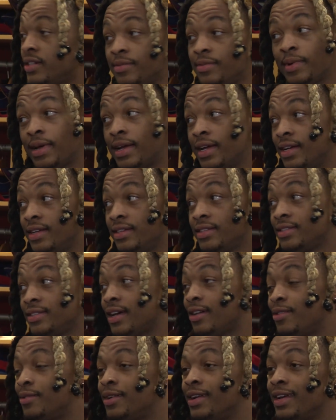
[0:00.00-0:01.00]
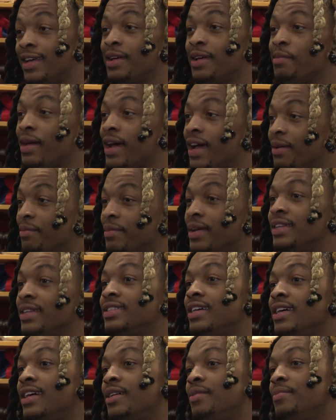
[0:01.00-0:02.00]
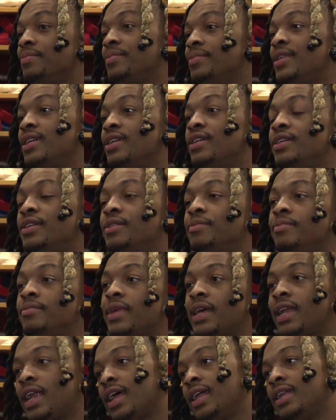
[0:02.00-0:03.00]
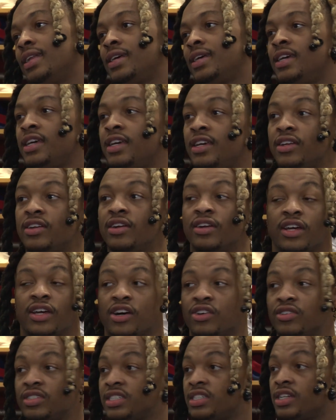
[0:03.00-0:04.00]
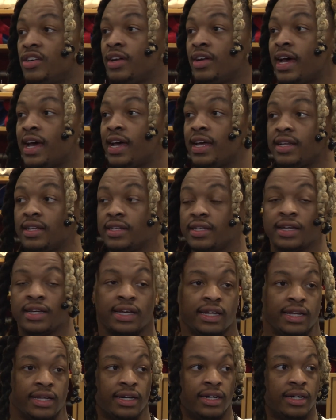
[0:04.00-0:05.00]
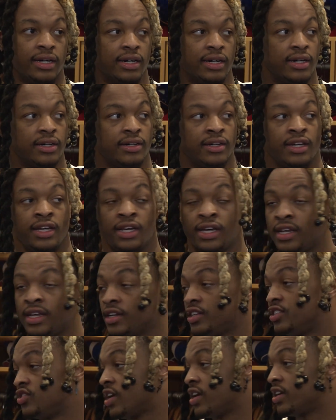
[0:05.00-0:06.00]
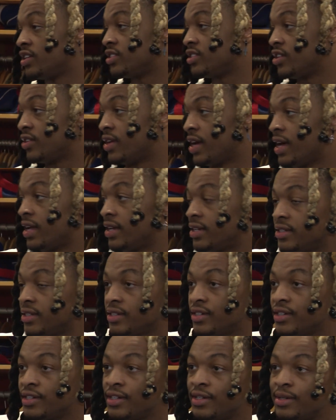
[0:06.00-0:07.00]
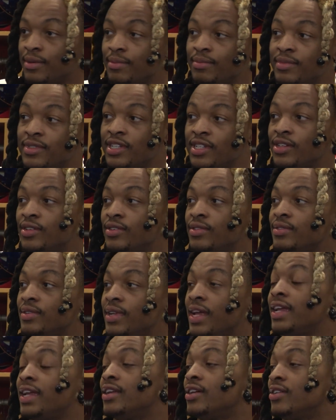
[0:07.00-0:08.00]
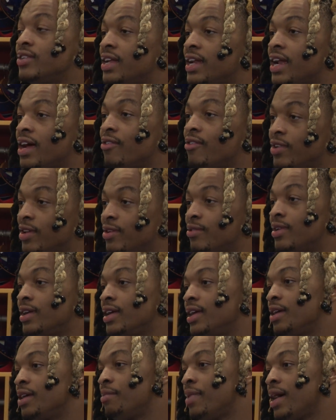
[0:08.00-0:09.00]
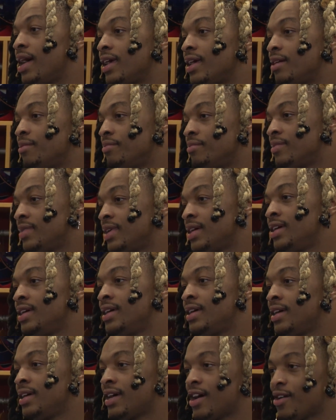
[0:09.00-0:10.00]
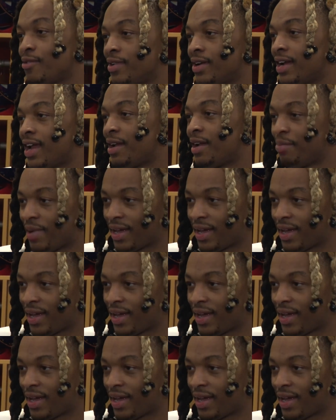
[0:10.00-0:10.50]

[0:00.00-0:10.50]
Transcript: Man, I want to get back big time. And the coaches know that, and the trainers know that. So they know that I really want to get back. I'm kind of running out of